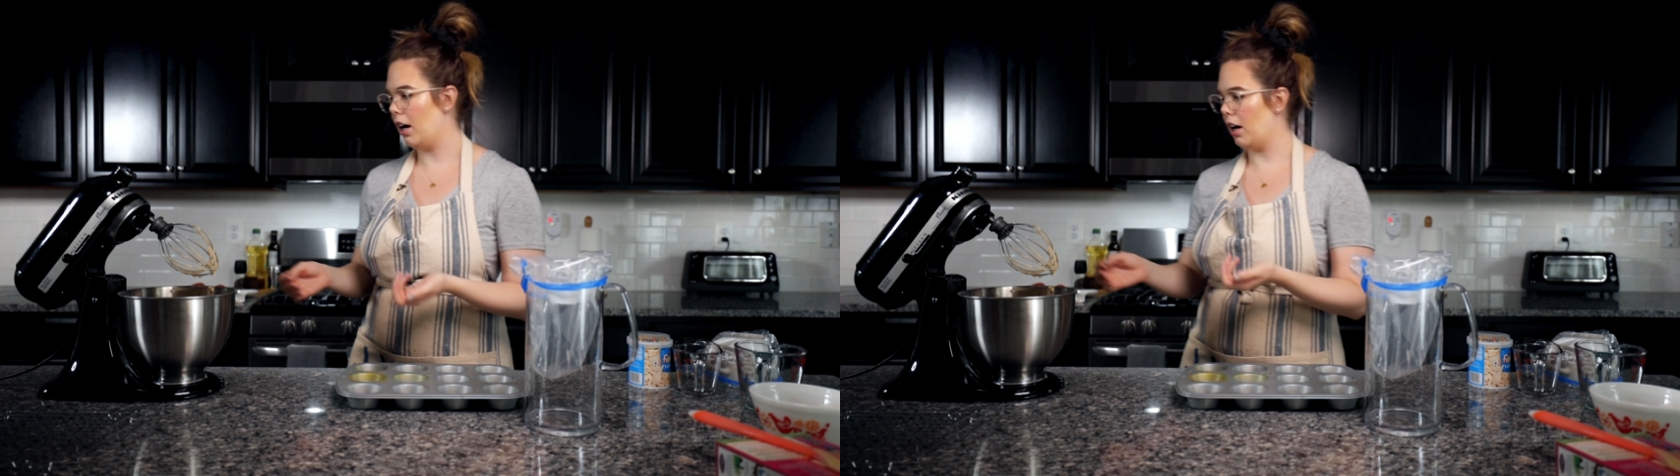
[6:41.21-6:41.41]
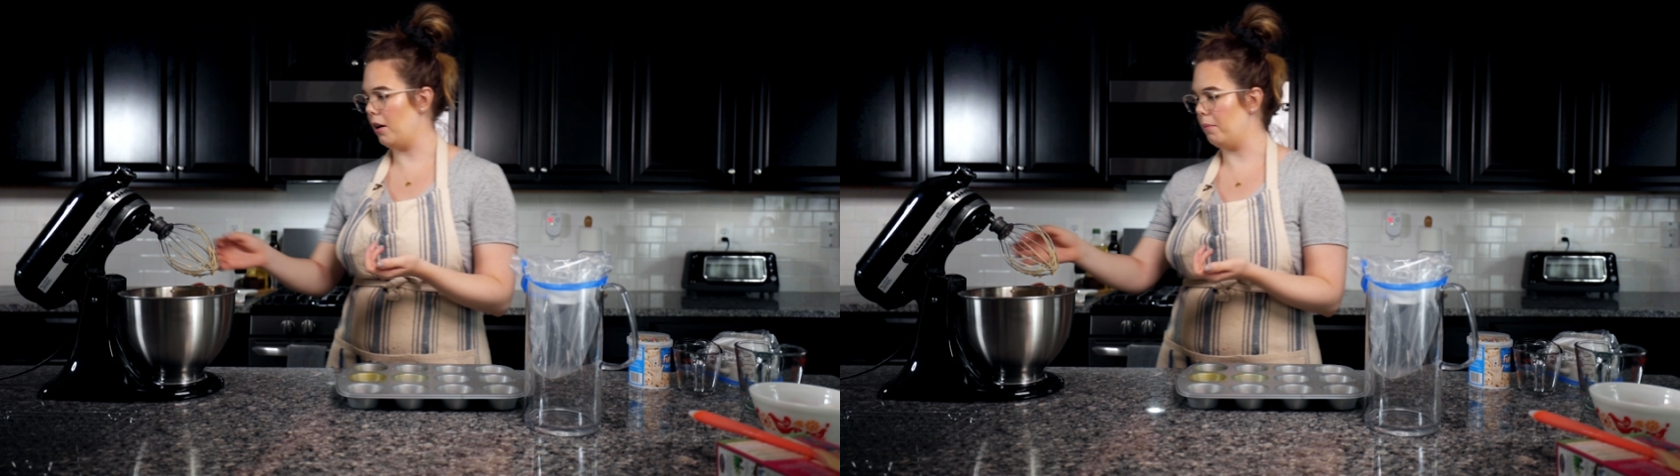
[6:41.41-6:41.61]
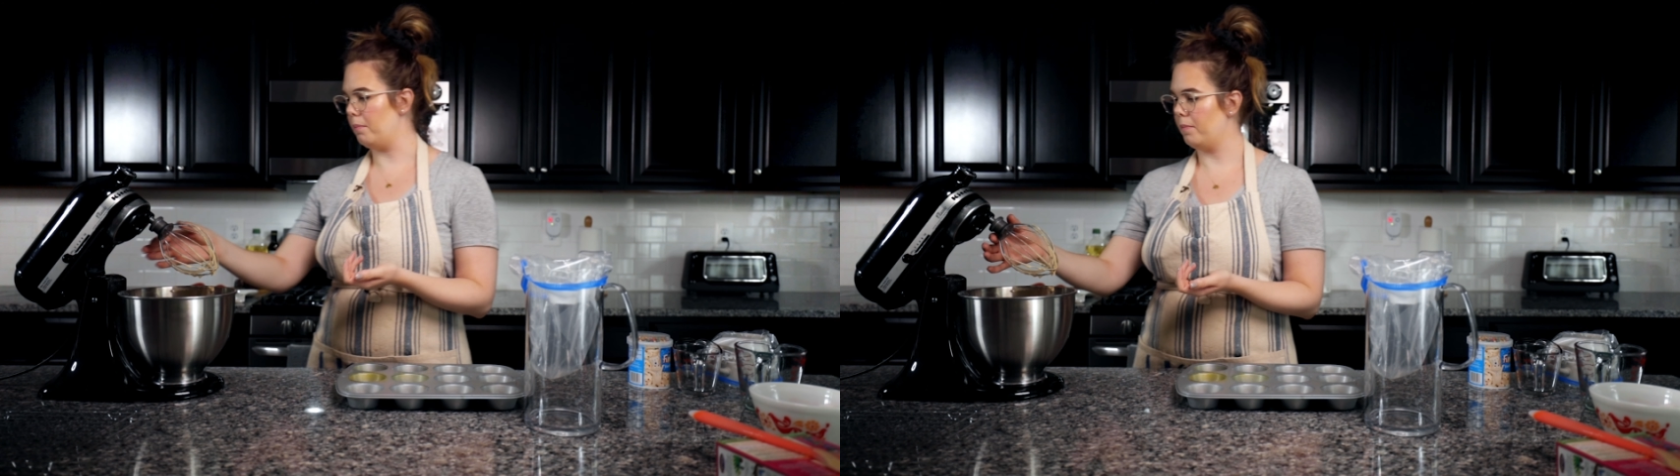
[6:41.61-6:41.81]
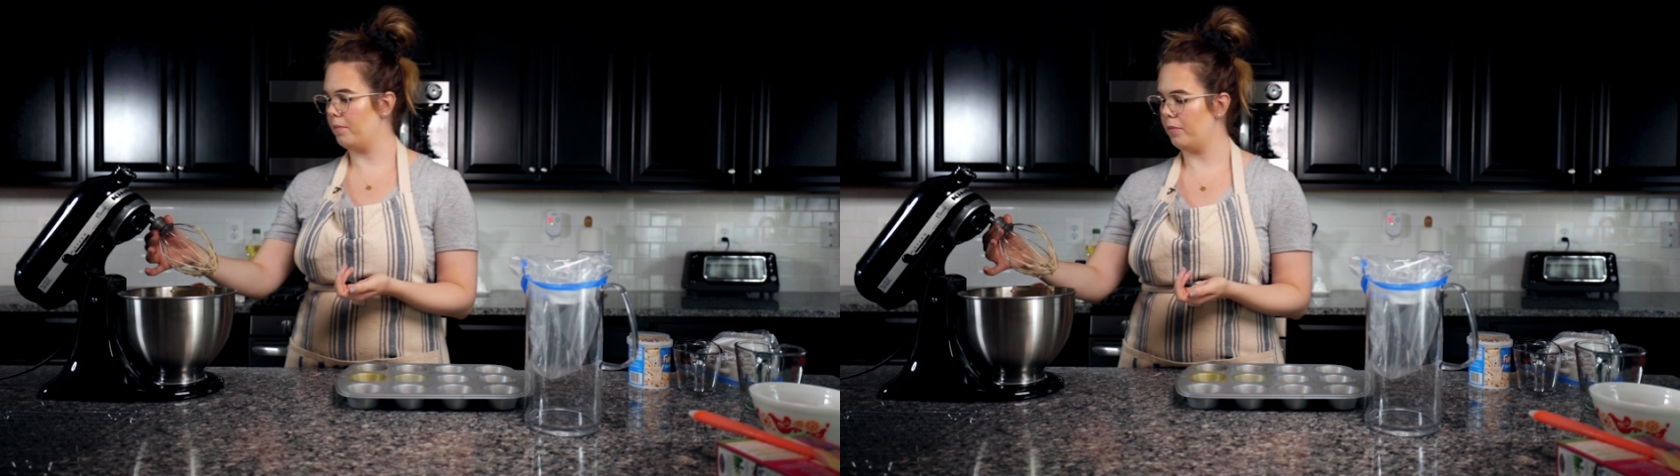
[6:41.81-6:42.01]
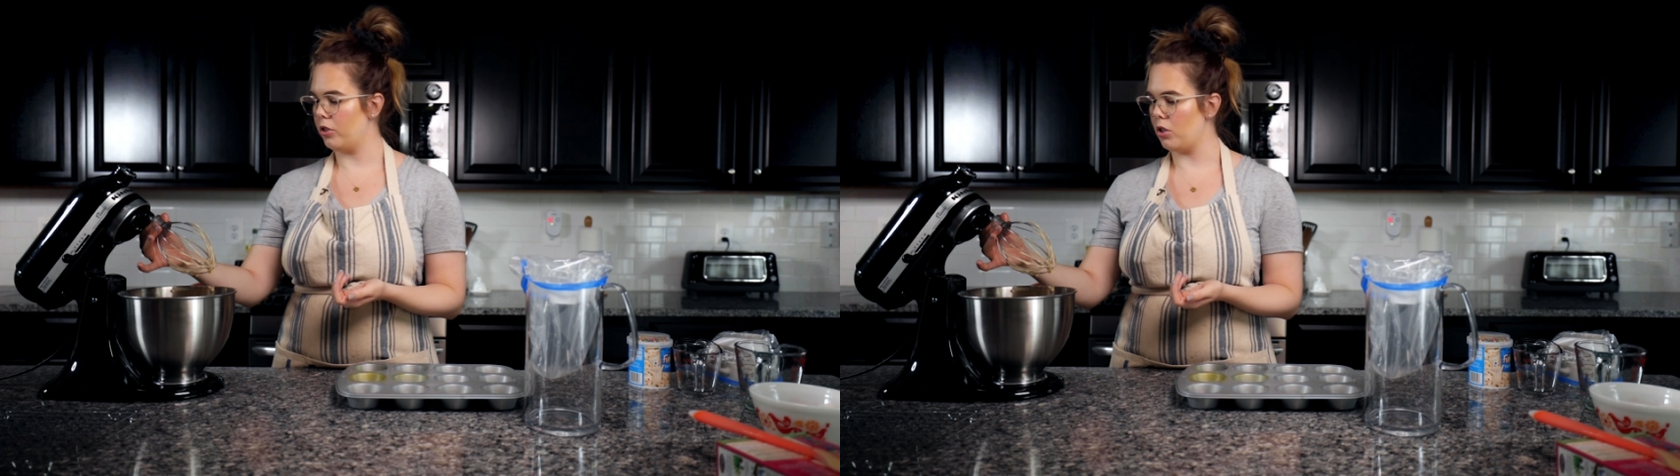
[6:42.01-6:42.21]

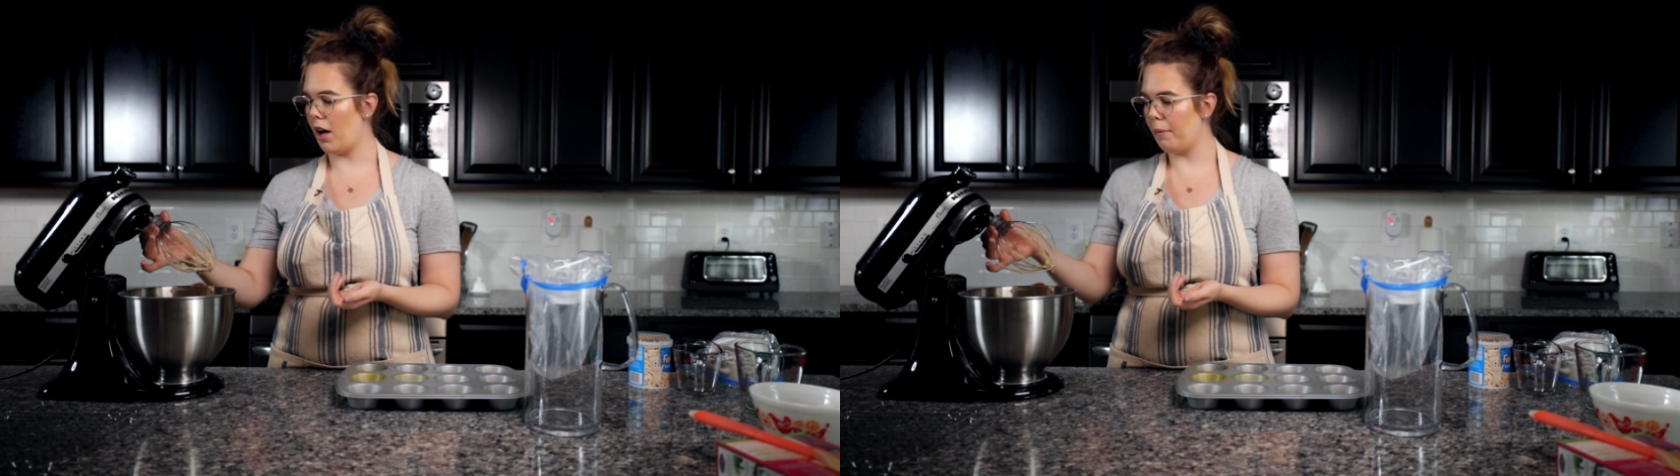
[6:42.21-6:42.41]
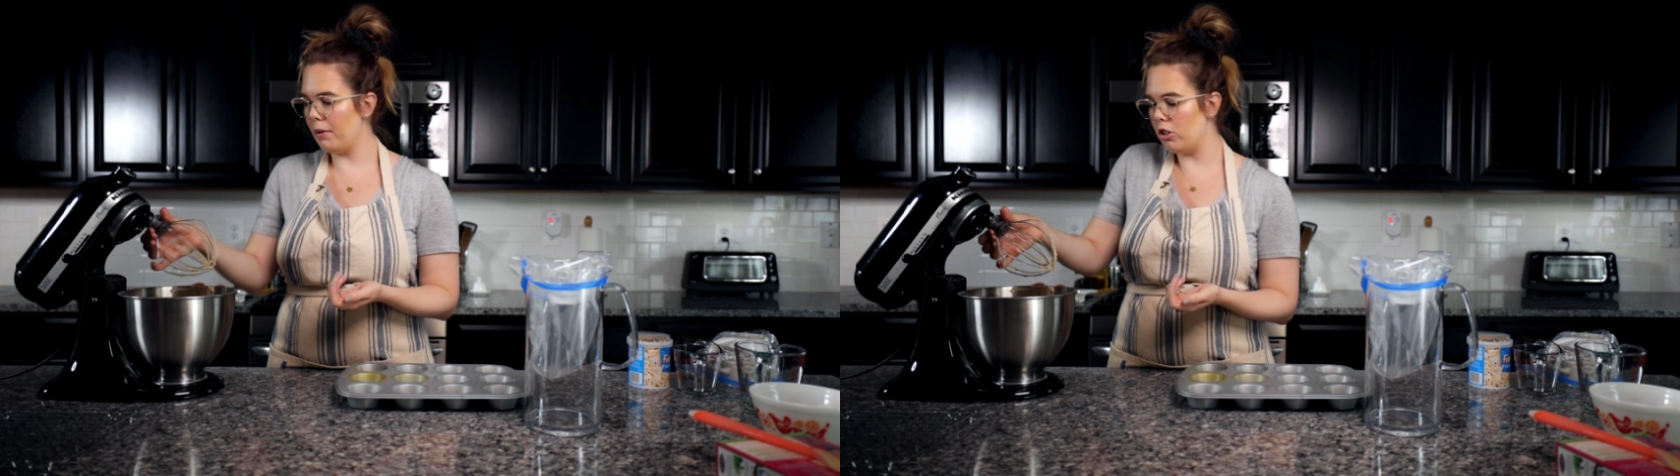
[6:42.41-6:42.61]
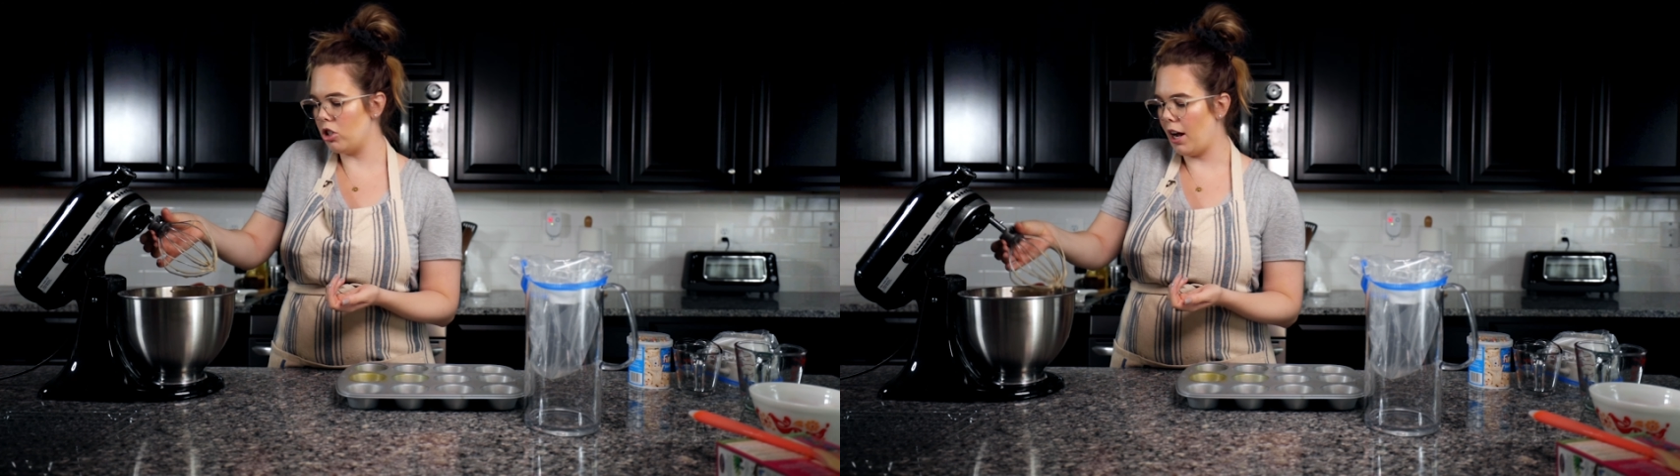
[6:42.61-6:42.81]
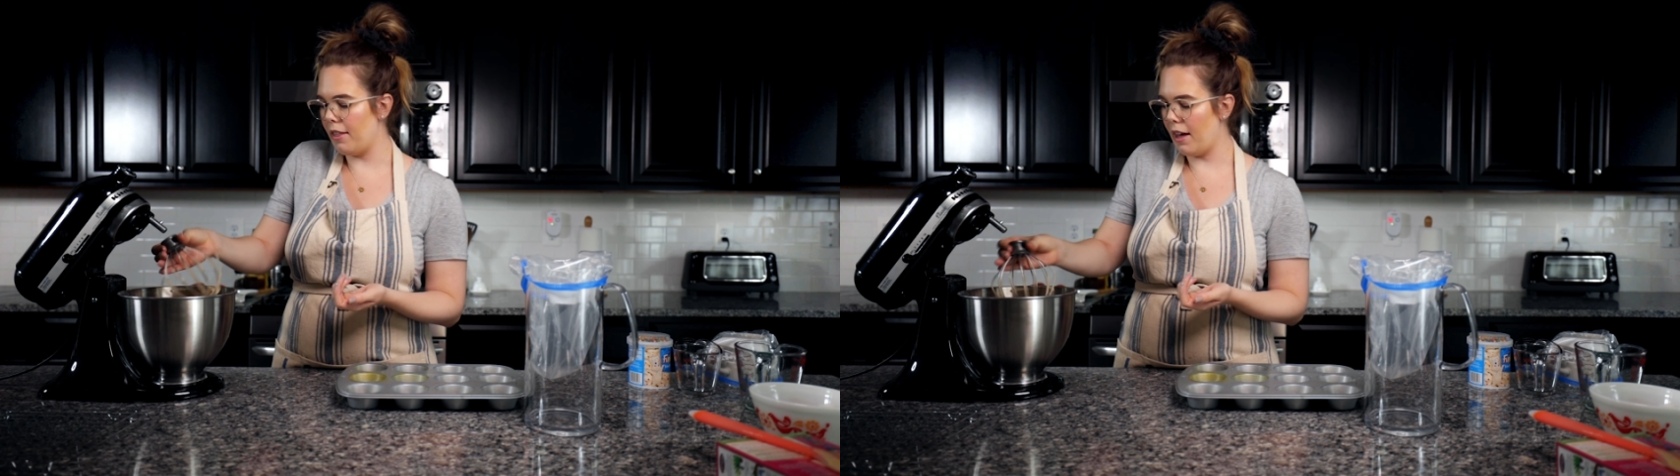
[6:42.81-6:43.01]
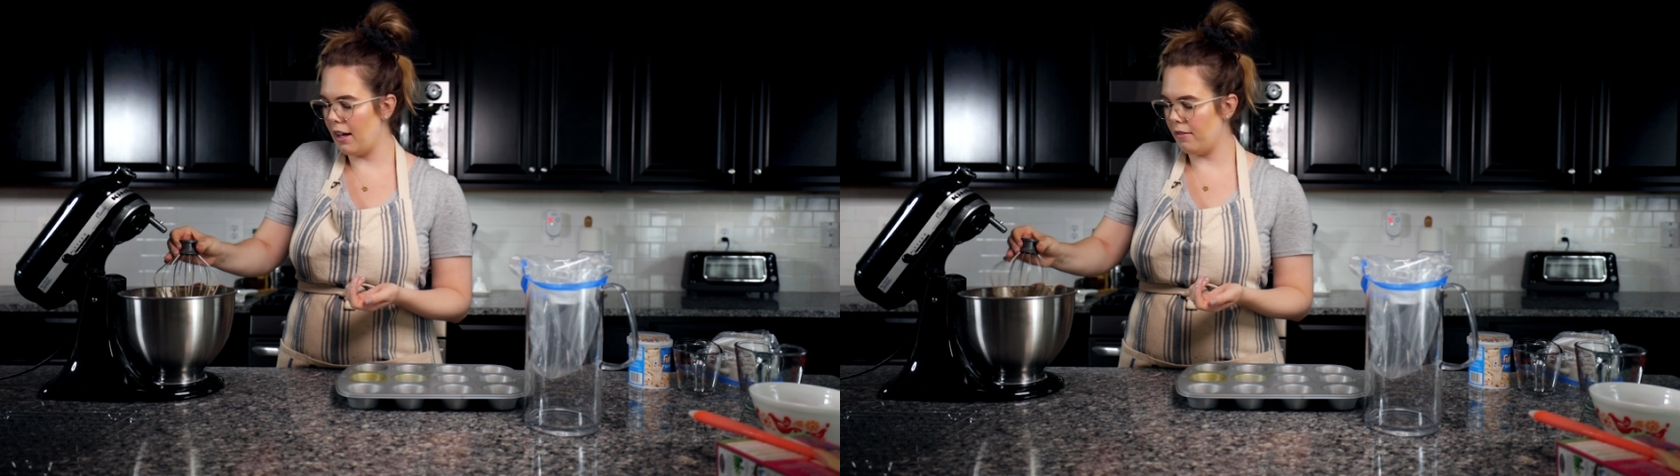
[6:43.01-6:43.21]
I'm gonna try
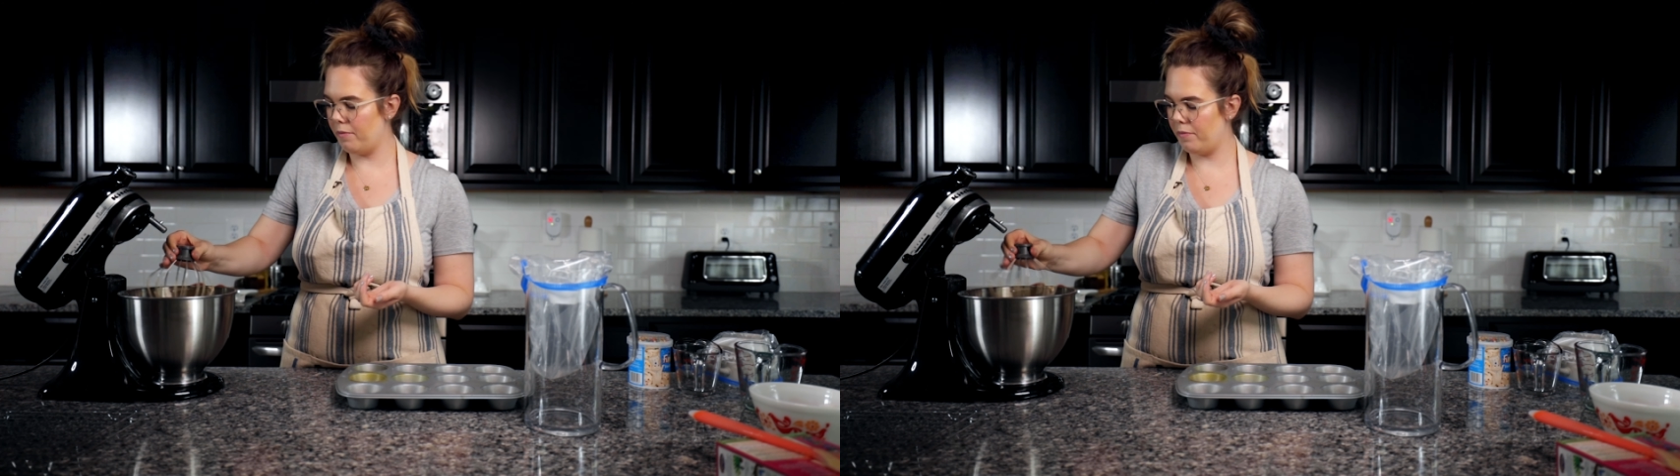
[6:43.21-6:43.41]
that.